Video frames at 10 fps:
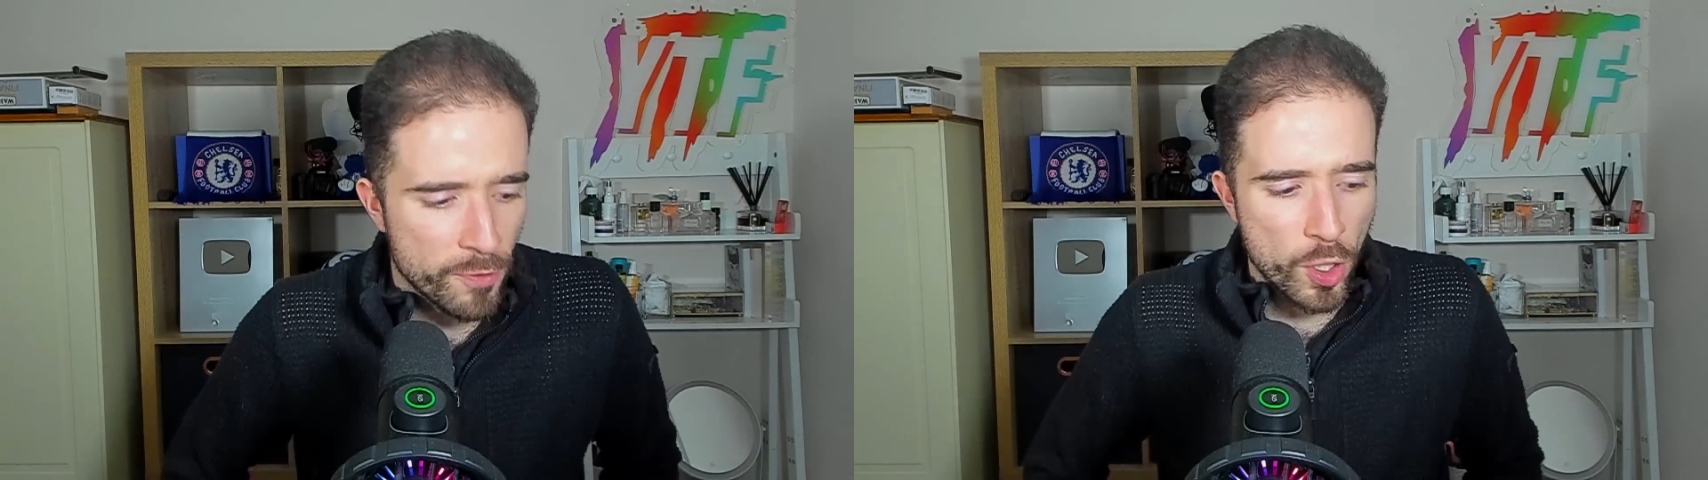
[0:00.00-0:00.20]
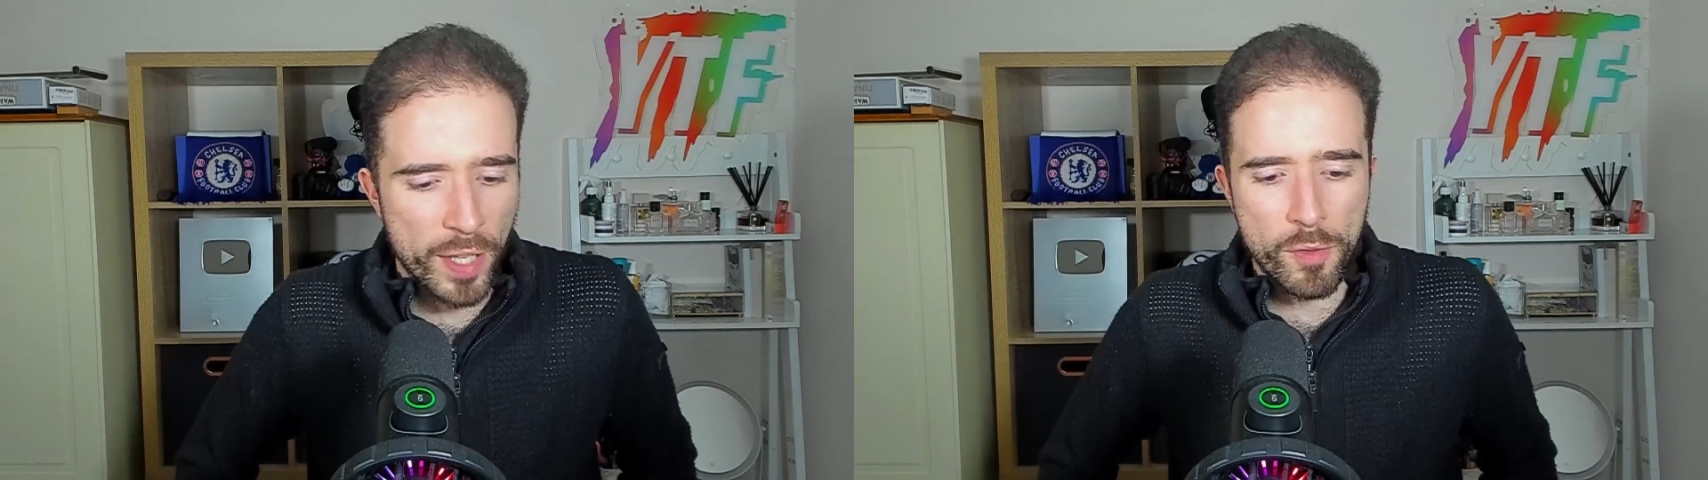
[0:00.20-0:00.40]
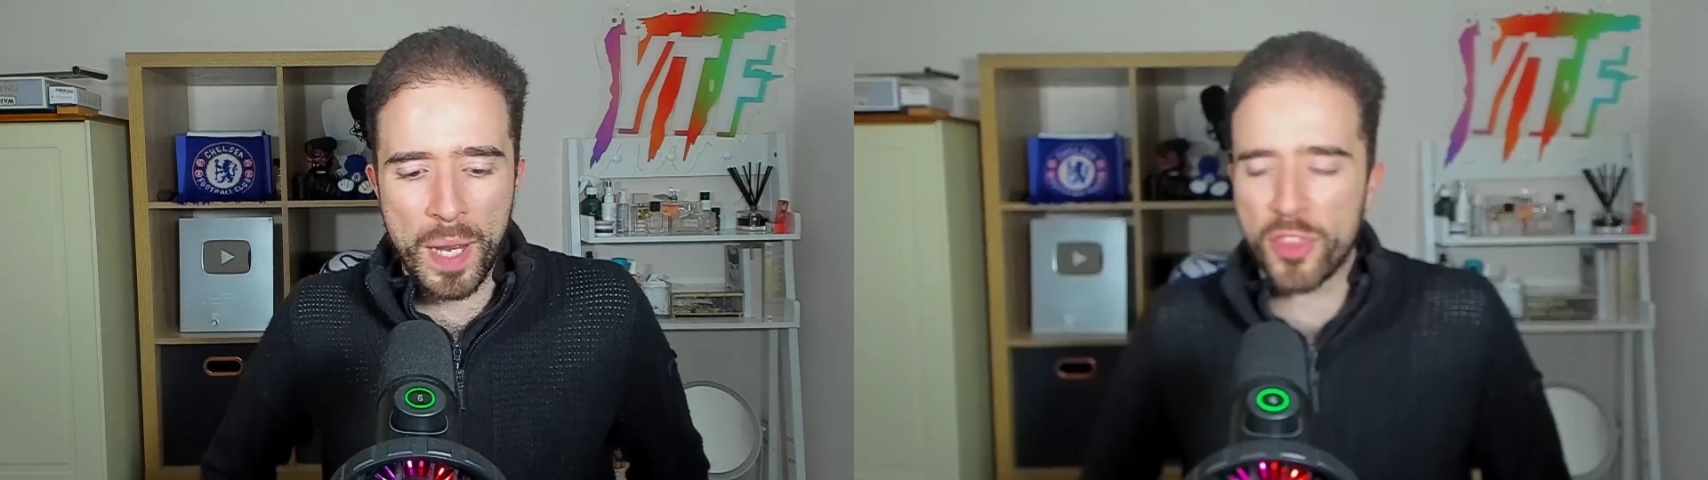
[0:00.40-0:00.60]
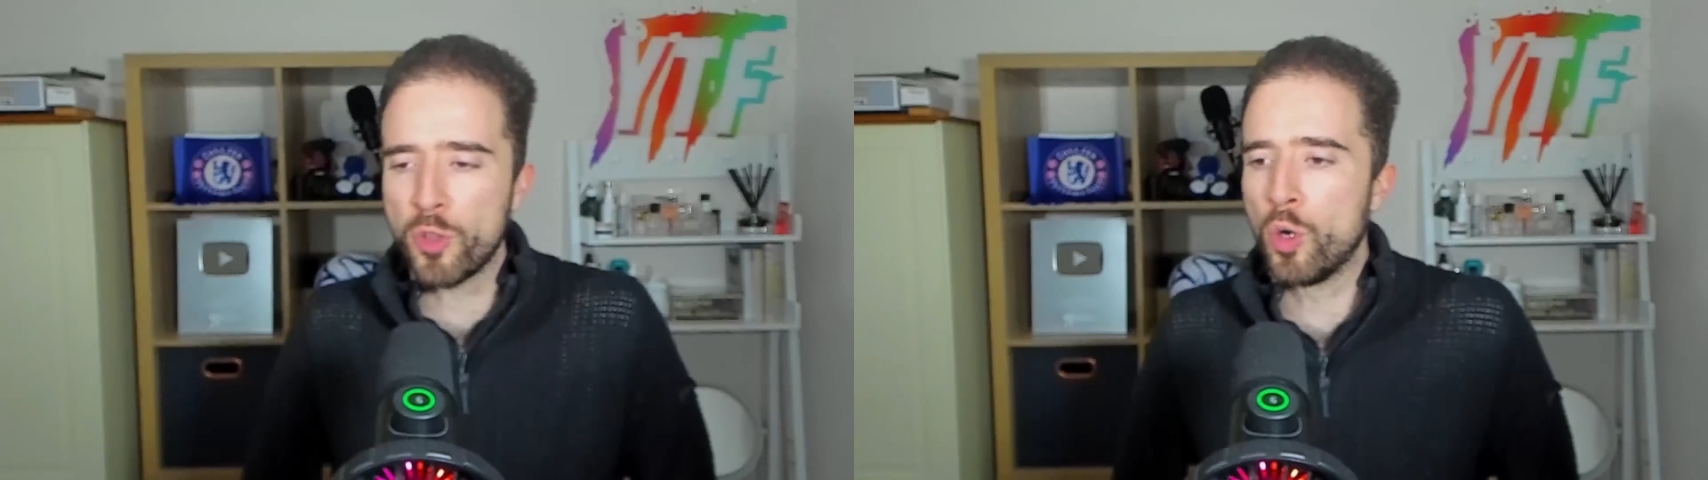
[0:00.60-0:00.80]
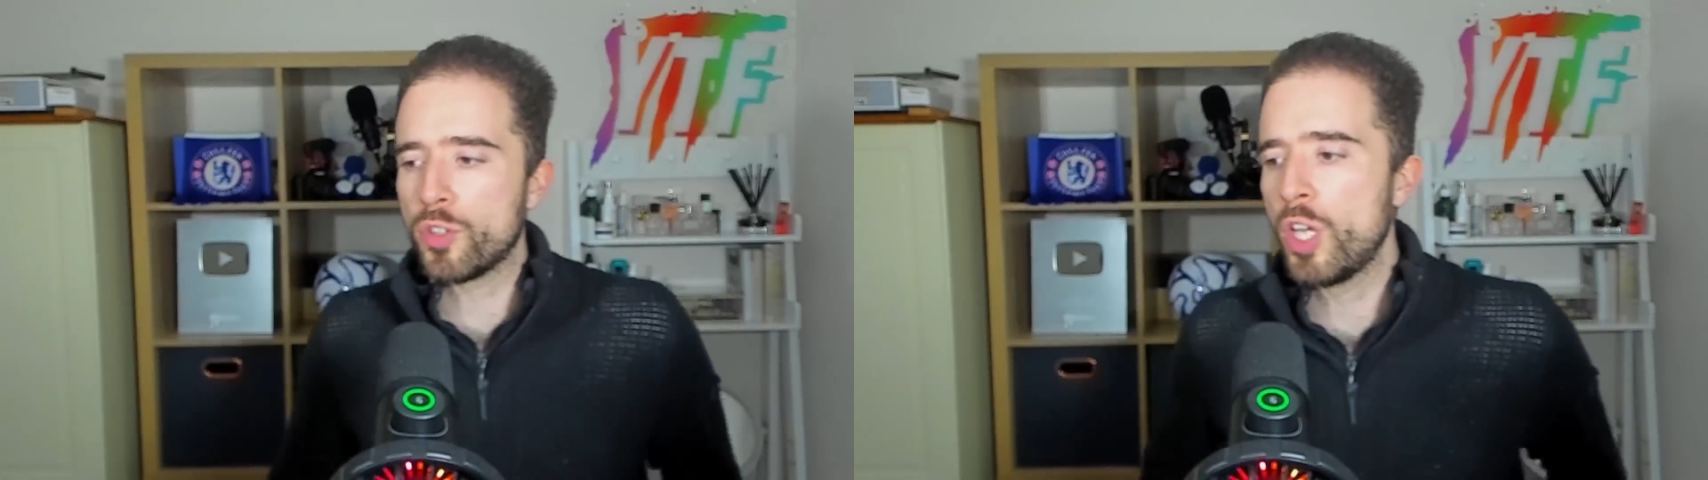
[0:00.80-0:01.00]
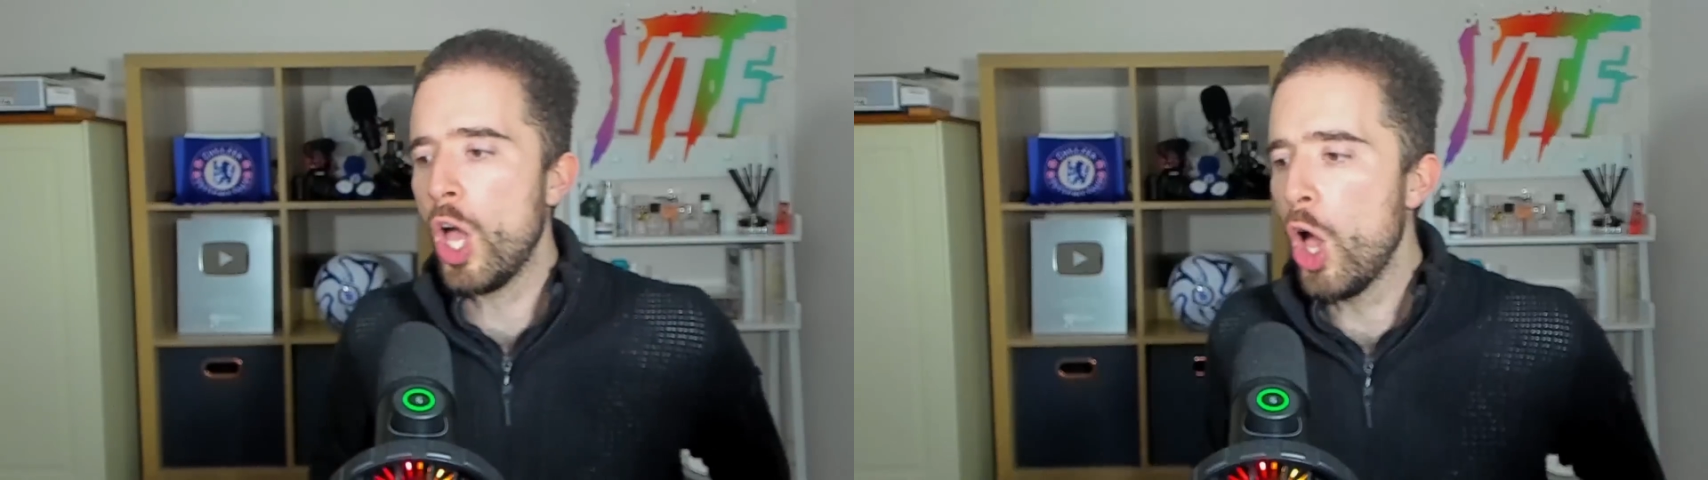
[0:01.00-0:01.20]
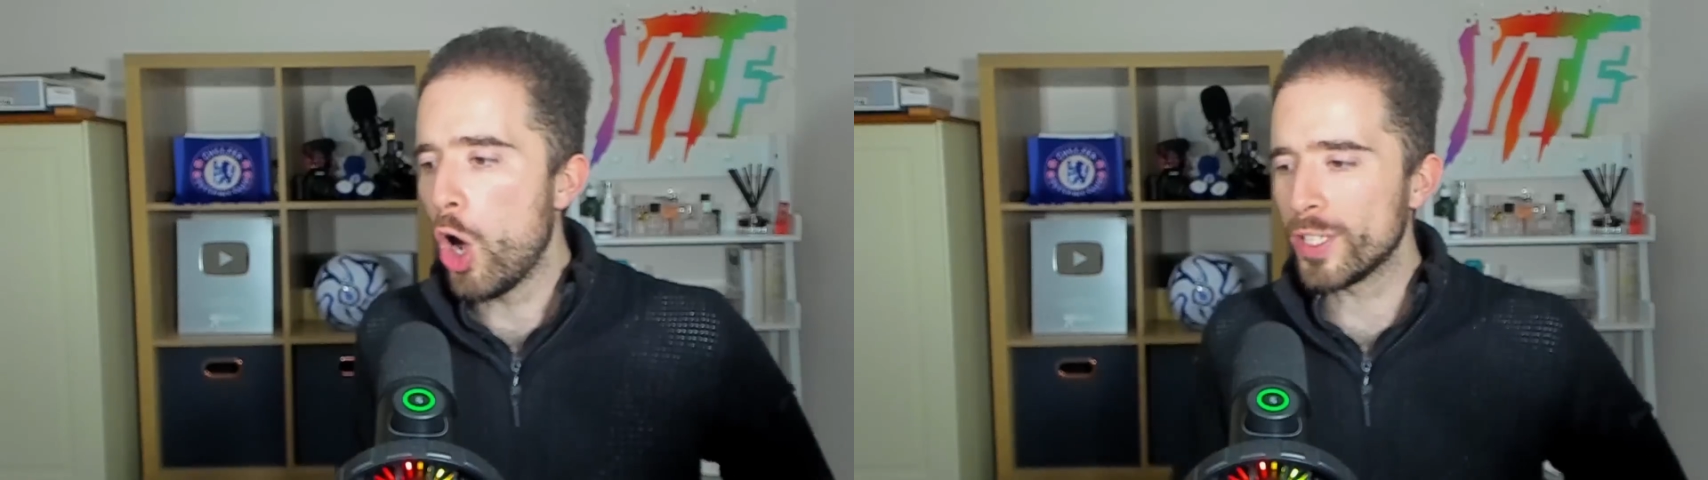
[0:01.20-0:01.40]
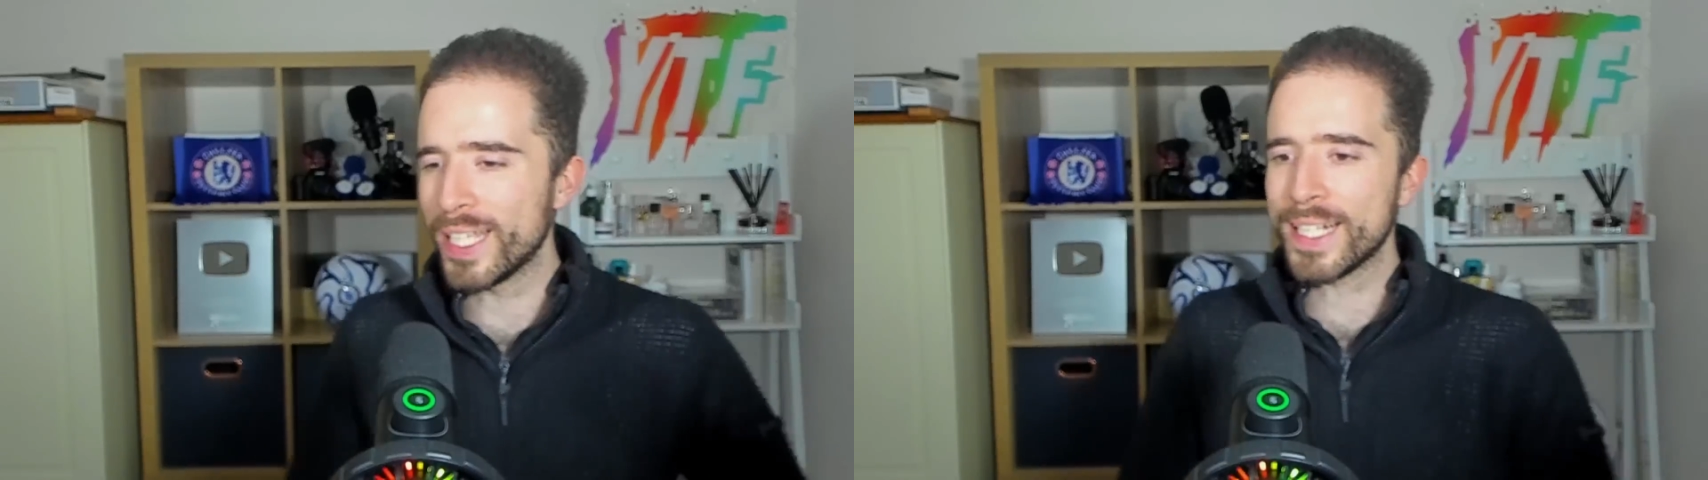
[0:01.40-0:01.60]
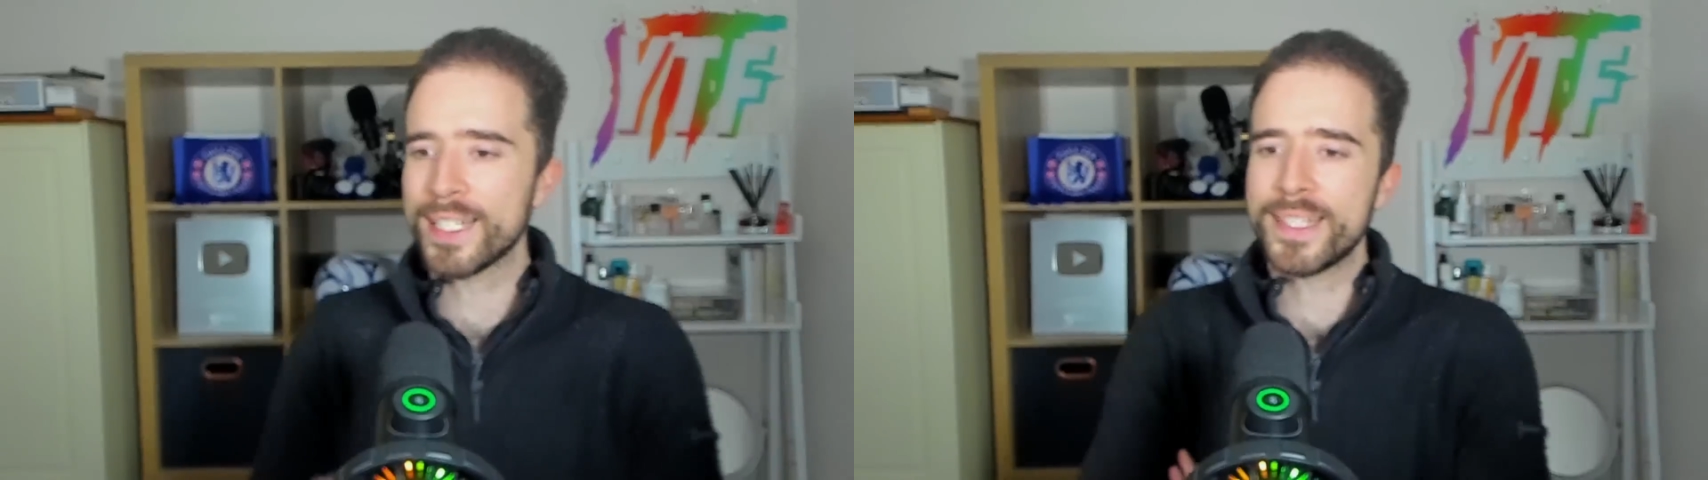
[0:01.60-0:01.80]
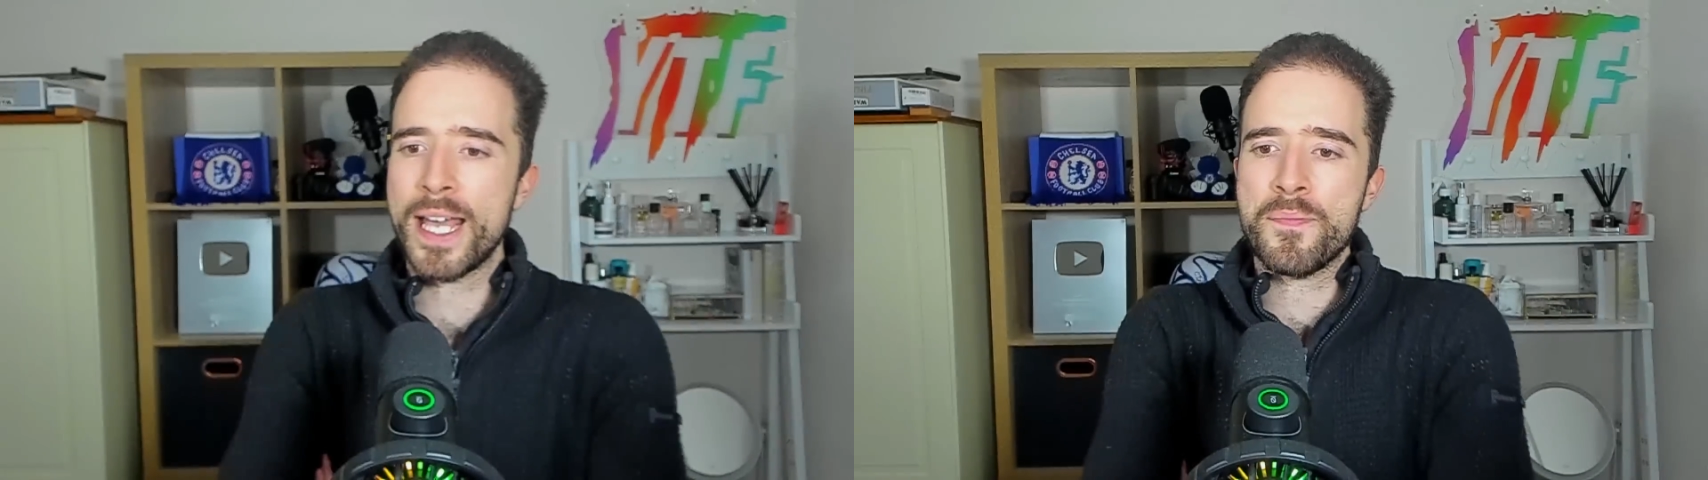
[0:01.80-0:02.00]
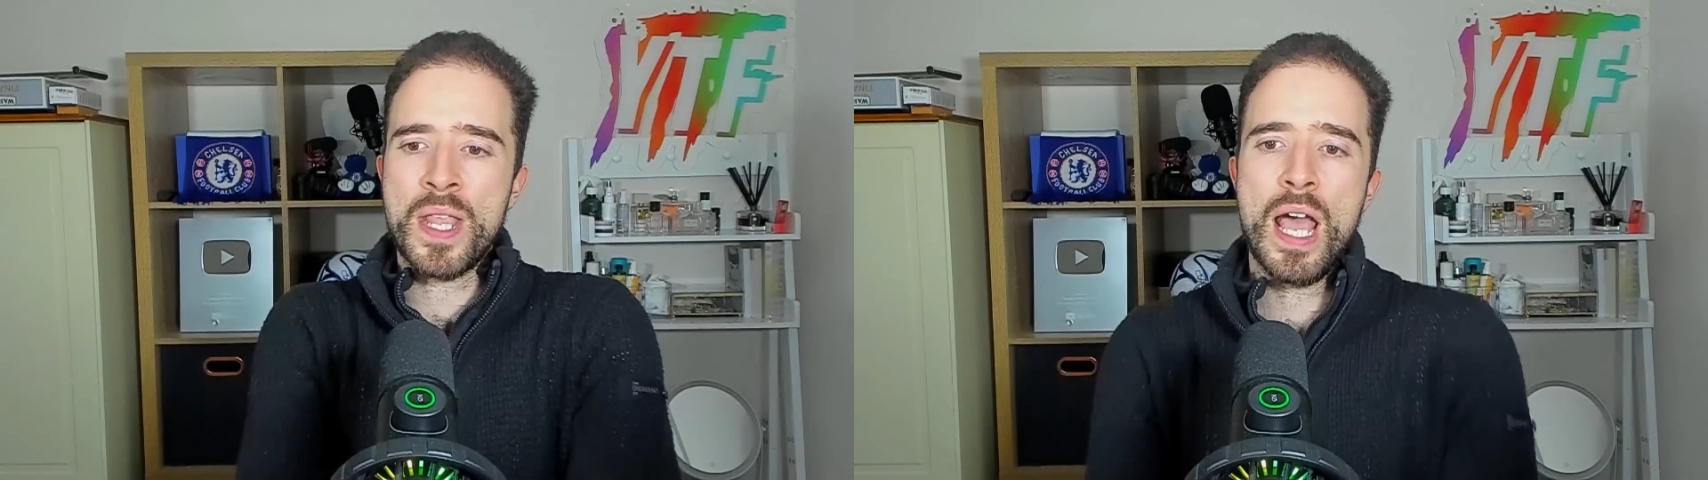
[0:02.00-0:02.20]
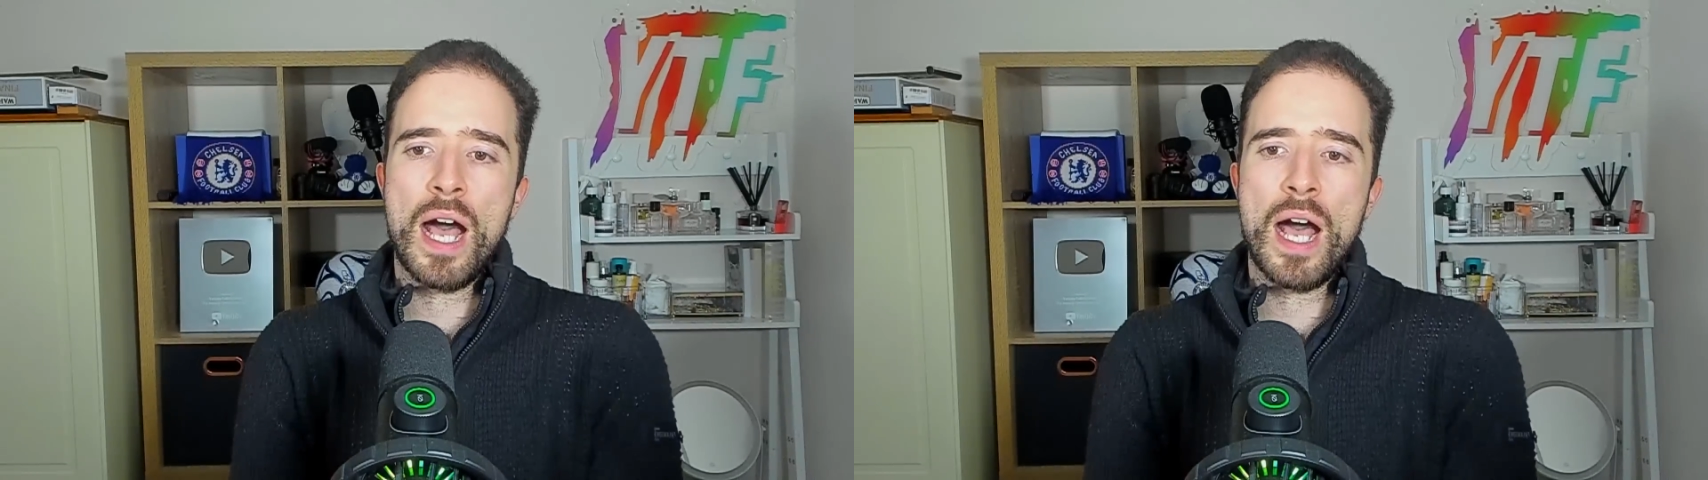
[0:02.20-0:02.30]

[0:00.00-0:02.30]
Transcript: I've not given my thoughts on England yet.